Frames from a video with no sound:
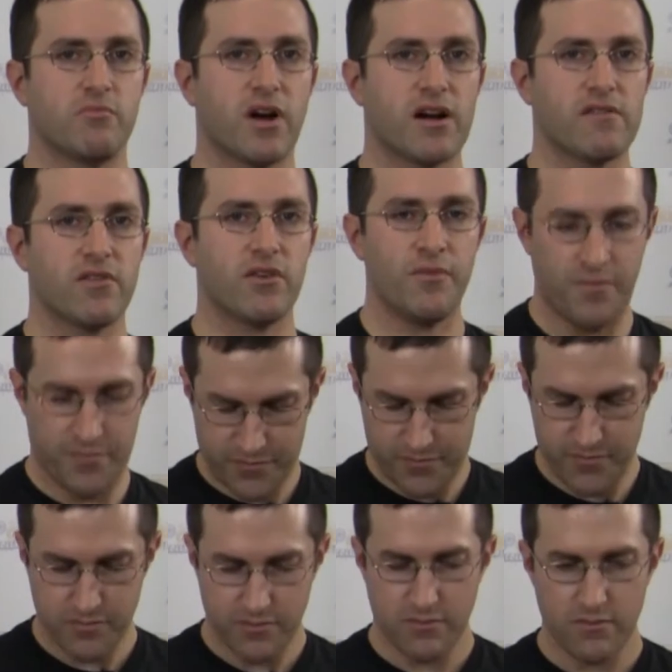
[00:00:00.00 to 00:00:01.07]
Marvel.
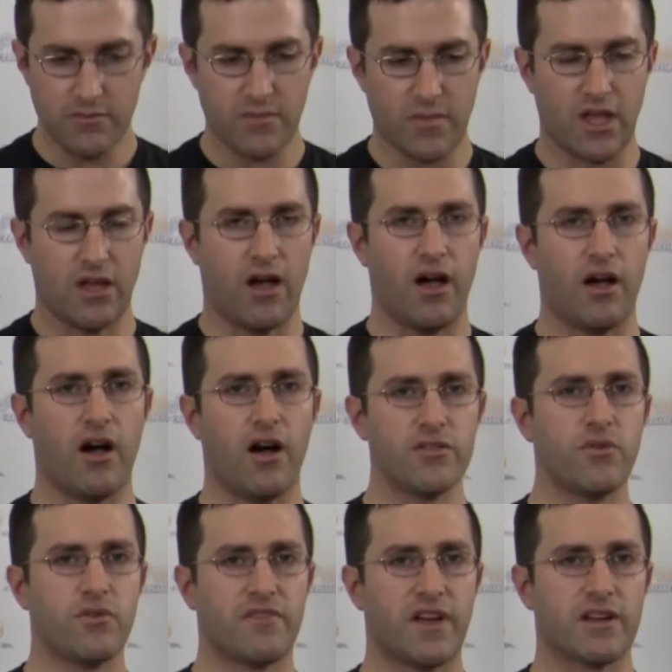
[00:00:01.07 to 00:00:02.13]
Uh, all
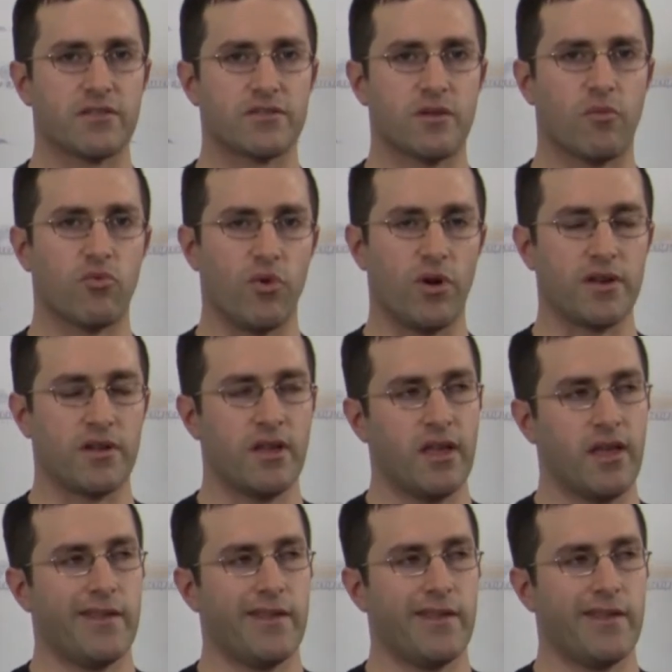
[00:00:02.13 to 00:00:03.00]
new Invaders, number one.